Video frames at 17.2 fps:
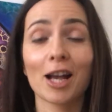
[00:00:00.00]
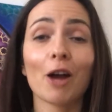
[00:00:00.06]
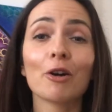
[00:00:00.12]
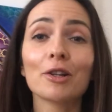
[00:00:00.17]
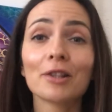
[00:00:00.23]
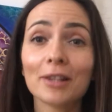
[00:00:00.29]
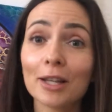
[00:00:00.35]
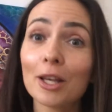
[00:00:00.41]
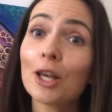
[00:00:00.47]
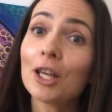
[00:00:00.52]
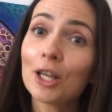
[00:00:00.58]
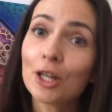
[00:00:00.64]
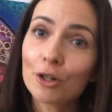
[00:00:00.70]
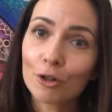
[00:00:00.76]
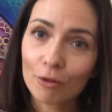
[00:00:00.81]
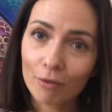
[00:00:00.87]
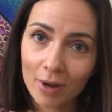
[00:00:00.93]
Currently,
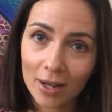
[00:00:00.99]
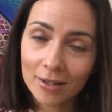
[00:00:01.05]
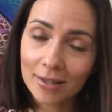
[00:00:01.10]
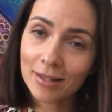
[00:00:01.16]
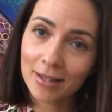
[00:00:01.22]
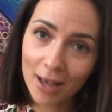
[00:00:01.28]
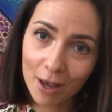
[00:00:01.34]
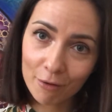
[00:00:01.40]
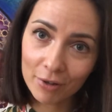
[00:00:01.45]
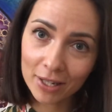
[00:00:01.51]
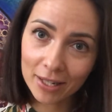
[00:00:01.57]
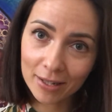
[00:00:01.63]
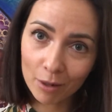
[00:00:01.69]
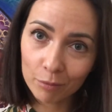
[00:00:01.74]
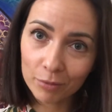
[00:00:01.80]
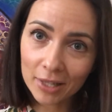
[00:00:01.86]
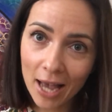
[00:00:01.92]
each of us is
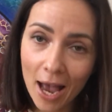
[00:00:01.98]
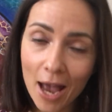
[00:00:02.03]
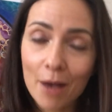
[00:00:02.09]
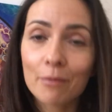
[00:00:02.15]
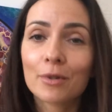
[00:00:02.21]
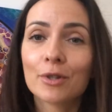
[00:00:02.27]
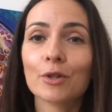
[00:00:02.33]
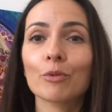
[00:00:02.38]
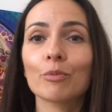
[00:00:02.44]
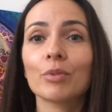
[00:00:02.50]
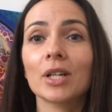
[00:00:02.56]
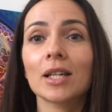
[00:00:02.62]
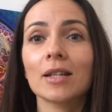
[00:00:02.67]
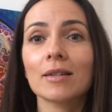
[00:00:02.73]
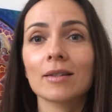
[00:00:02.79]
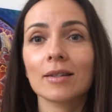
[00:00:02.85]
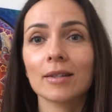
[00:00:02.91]
having some time, so
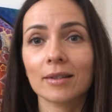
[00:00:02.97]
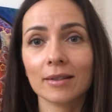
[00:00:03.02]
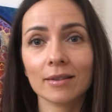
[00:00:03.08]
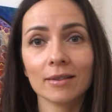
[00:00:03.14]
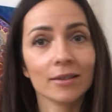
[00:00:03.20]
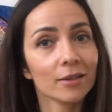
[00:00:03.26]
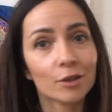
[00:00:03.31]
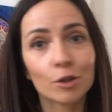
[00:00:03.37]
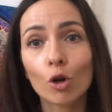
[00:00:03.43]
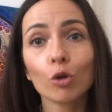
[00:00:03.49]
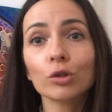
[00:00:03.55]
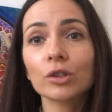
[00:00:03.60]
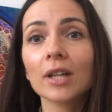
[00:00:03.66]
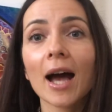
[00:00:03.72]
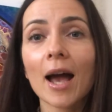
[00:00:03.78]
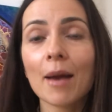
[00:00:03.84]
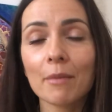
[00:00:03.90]
please, the
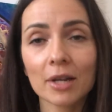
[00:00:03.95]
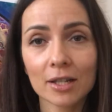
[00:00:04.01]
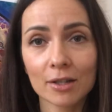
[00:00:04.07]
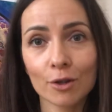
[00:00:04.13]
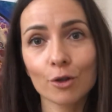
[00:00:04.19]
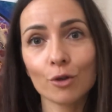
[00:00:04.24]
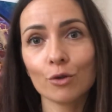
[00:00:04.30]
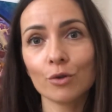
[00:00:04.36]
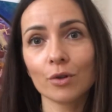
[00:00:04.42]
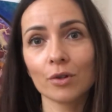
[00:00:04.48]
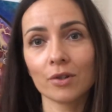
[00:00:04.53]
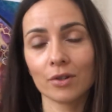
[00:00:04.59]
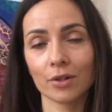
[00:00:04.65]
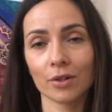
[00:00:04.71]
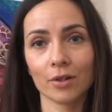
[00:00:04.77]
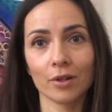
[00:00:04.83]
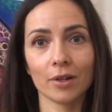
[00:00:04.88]
no time
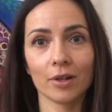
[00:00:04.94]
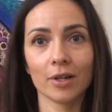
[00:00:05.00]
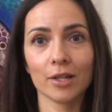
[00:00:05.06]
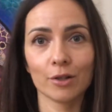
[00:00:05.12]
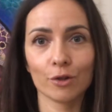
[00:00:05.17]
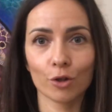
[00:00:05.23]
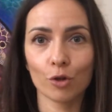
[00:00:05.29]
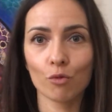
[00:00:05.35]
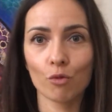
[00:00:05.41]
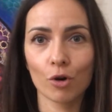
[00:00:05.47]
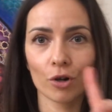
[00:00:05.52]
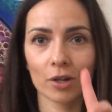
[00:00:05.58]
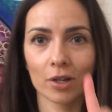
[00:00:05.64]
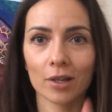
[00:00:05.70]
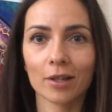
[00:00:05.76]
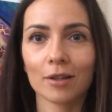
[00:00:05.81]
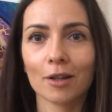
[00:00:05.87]
excuse is not
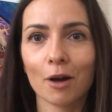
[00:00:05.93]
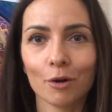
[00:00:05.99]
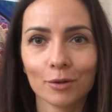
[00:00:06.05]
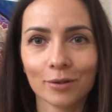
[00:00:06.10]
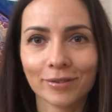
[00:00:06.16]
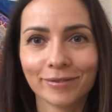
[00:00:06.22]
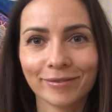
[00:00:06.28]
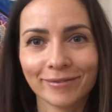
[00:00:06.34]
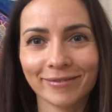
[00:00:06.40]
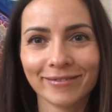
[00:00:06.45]
working now.